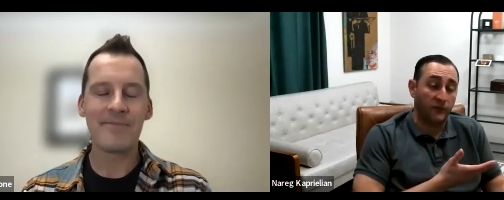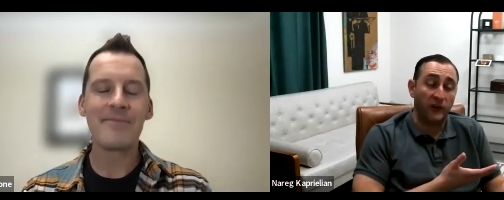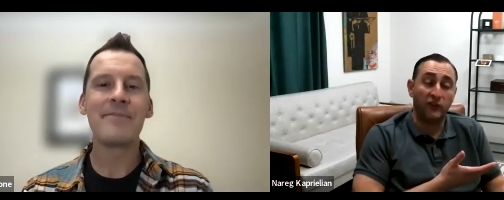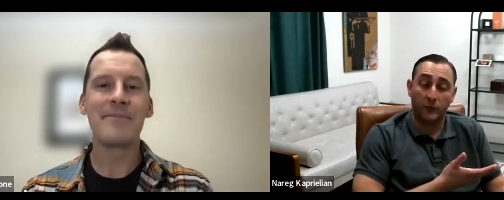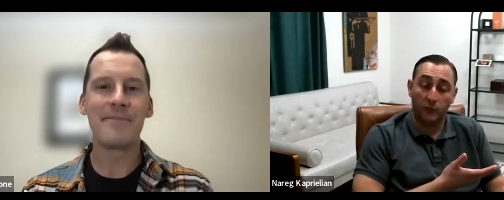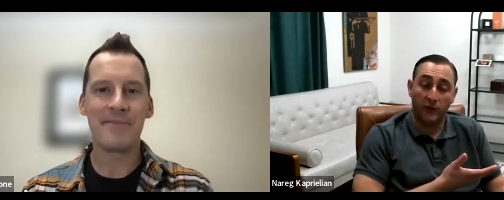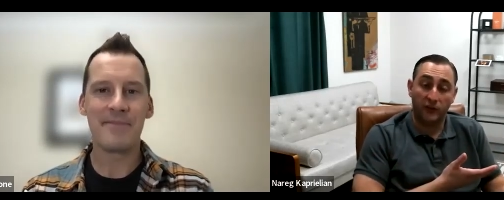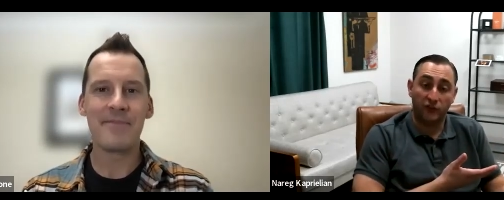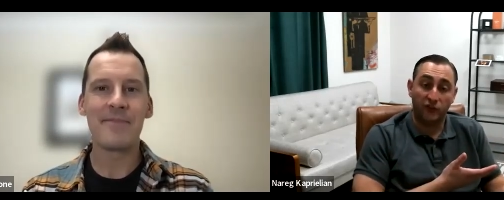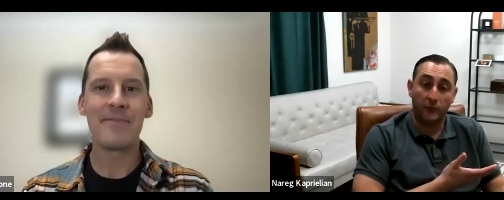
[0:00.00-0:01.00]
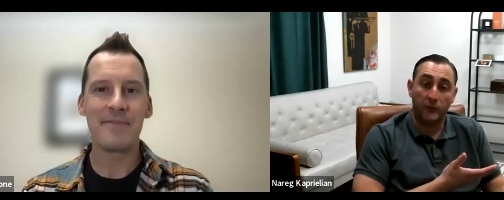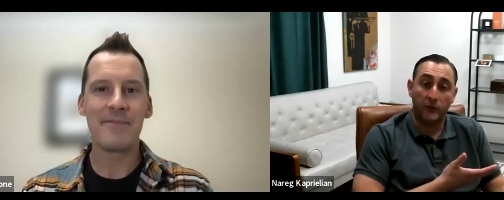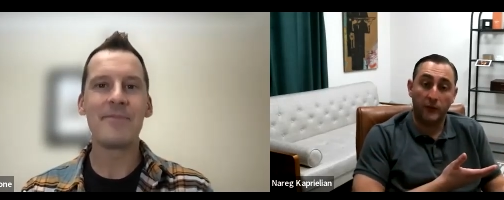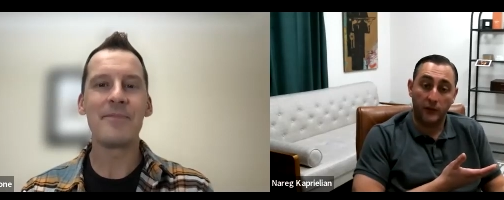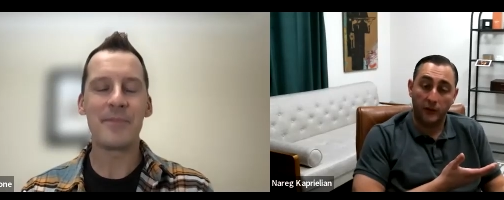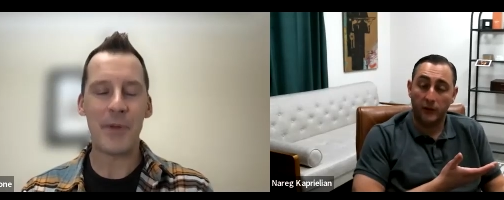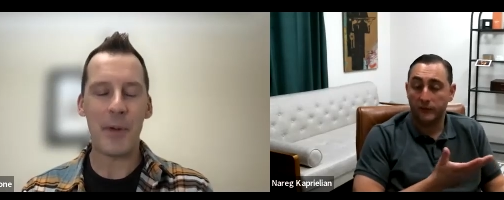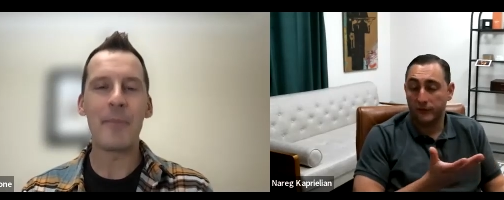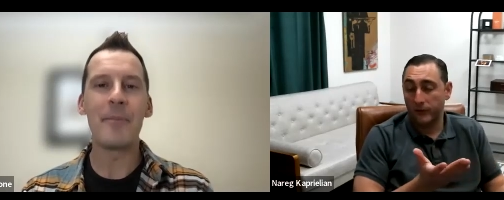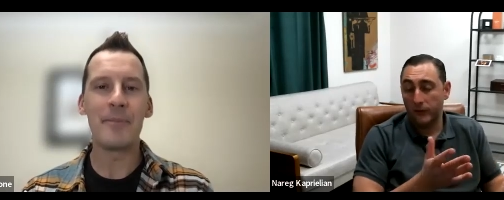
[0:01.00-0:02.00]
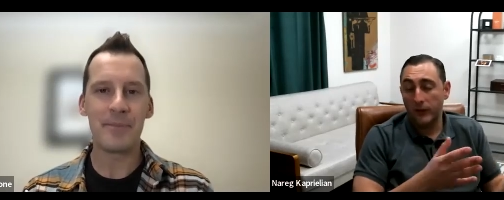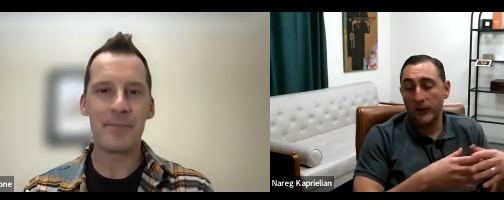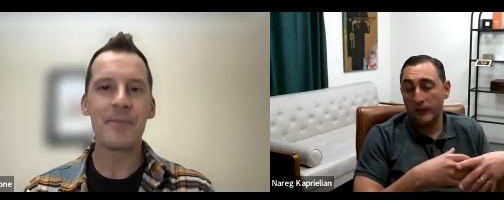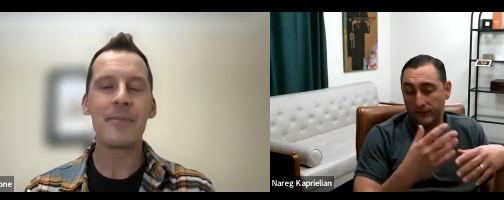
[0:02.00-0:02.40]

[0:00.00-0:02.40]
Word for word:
Speaker 1: friendship relationship you know so